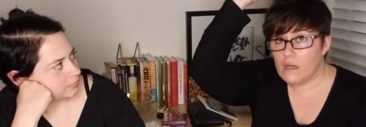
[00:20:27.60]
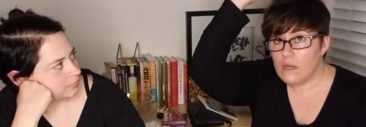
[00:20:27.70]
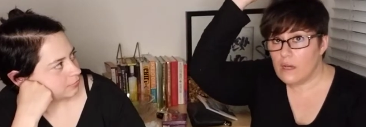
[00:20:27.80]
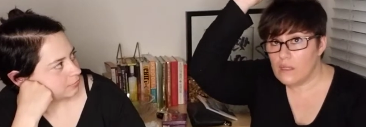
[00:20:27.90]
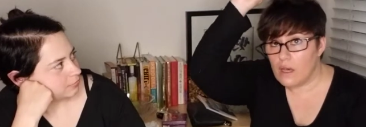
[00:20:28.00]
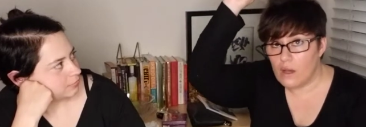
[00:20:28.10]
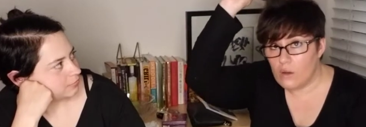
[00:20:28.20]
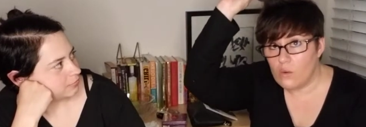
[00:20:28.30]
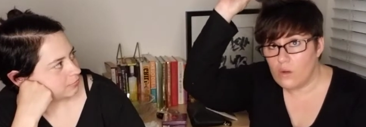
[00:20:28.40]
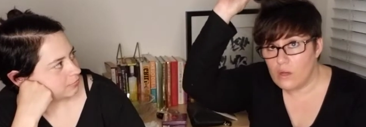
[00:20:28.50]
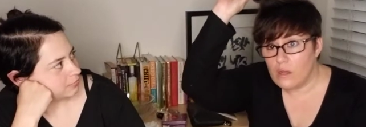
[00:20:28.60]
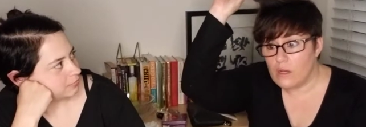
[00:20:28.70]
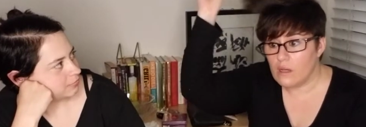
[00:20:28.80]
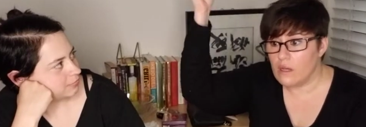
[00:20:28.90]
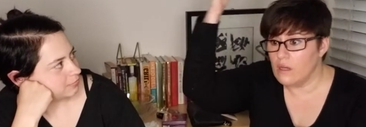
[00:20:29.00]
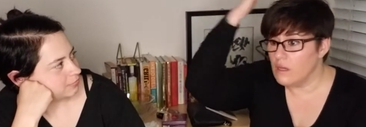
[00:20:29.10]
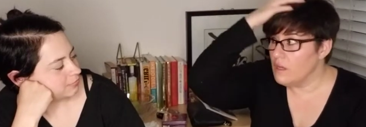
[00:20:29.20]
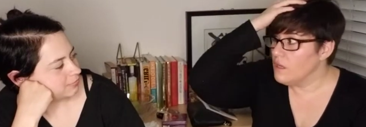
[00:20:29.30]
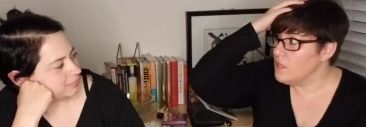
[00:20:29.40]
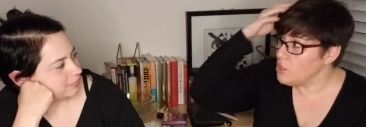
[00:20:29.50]
Speaker 1: Hello?
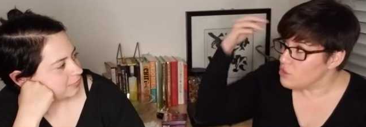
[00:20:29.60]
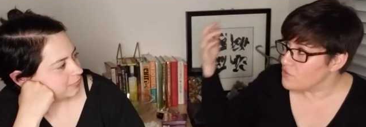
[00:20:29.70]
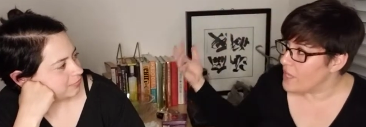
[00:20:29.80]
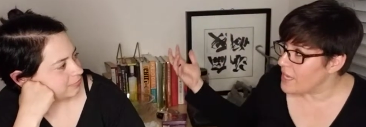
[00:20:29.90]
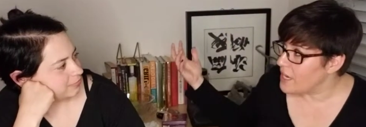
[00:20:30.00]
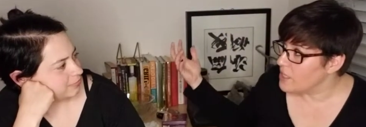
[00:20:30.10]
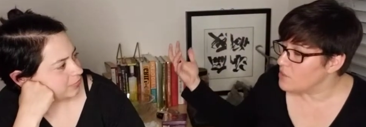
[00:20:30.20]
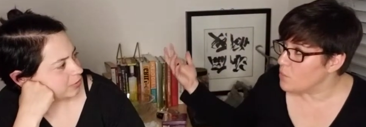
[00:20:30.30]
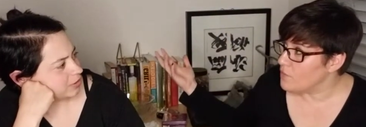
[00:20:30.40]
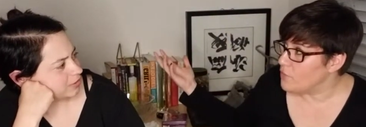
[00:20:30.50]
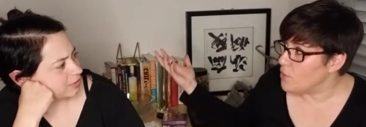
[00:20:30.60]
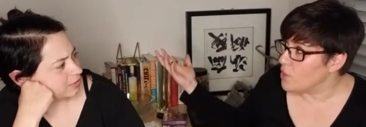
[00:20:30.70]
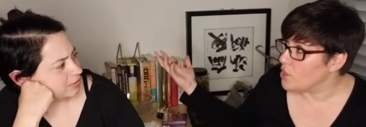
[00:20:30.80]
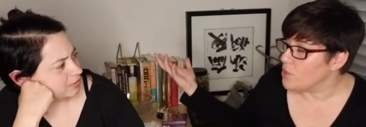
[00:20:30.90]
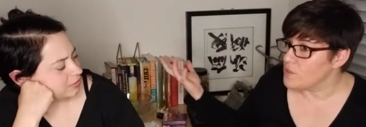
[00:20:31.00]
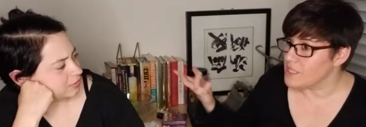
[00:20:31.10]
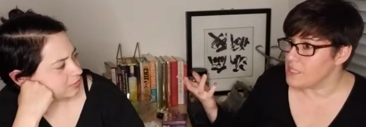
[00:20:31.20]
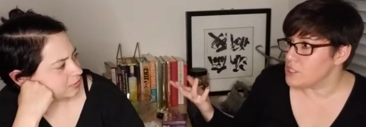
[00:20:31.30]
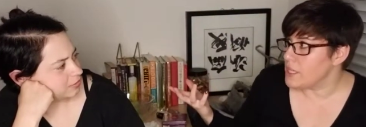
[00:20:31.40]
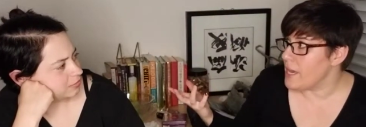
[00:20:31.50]
Huge flat iron? What yeah. for? You know, it's an
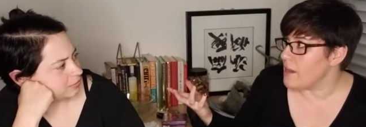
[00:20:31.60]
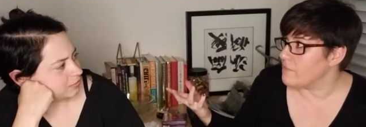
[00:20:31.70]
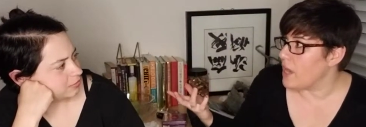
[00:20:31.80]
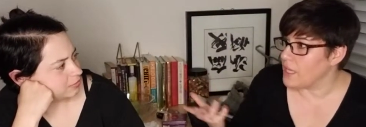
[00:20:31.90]
inch and a half. I,